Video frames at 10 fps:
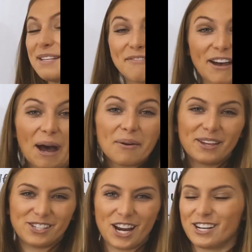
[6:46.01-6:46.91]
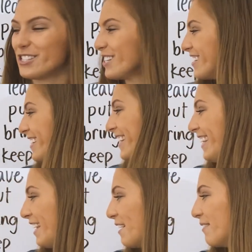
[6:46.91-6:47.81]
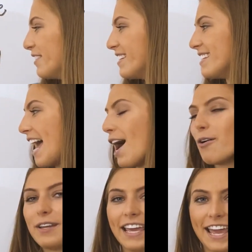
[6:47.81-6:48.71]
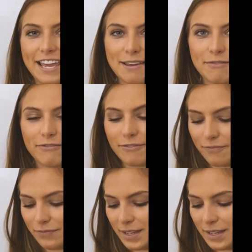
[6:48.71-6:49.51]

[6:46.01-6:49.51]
is the vowel that changes. Give is now gave.